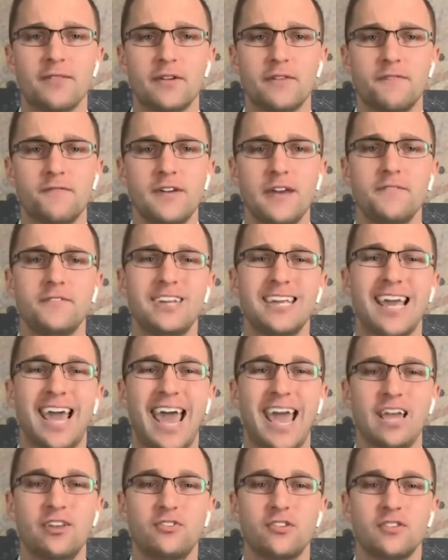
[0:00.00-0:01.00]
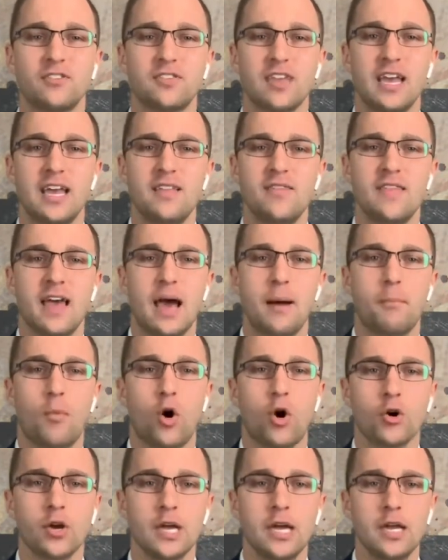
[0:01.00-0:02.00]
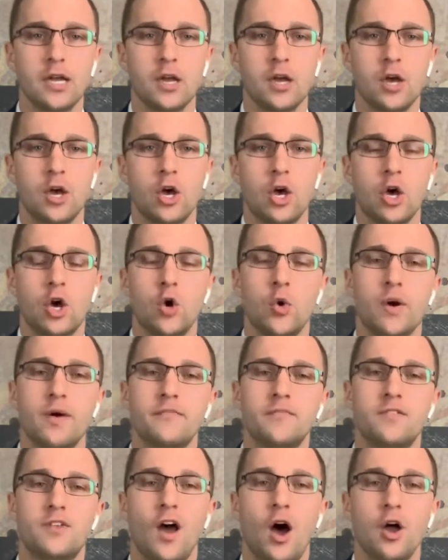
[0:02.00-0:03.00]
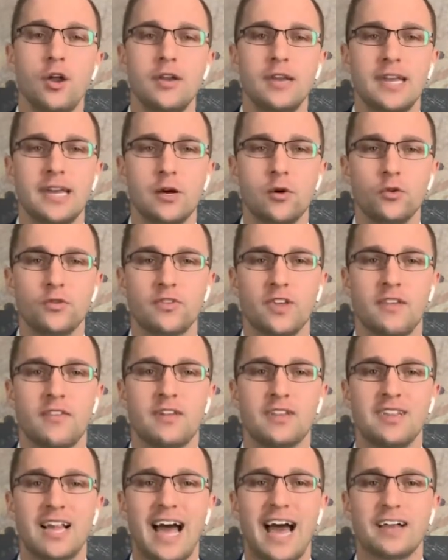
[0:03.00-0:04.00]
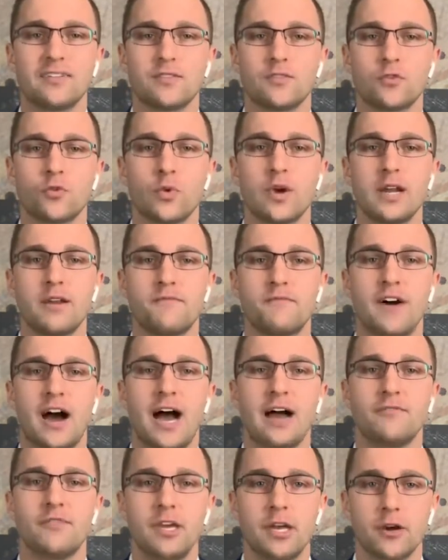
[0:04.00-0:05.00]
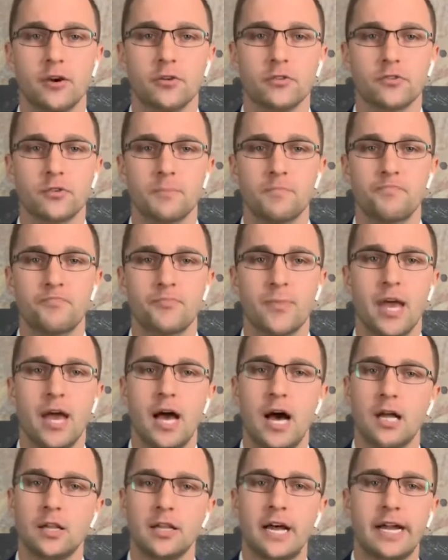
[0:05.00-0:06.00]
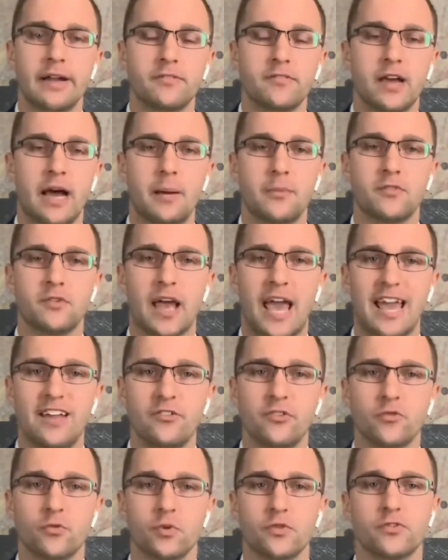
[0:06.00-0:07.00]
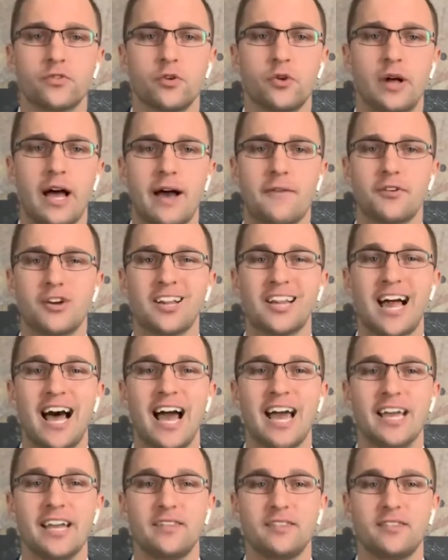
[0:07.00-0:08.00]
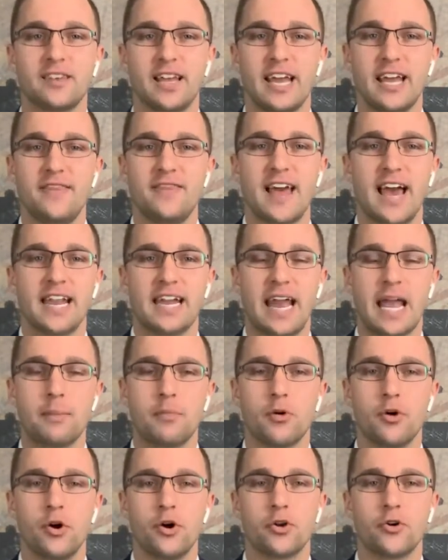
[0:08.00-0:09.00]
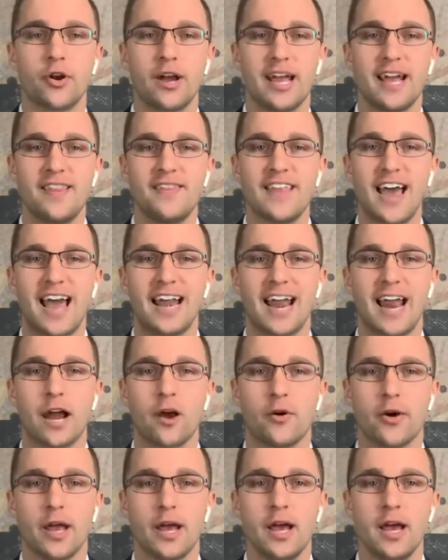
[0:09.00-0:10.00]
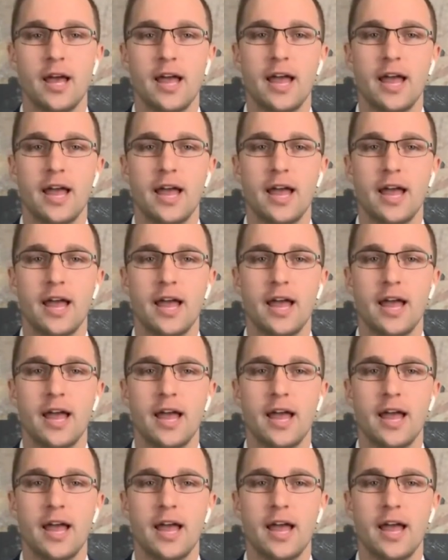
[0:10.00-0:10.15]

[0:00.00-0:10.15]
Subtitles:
to 50 agents in that market who have done deals in the last 3 to 5 years. A lot of times agents will still have clients in that neighborhood or in that area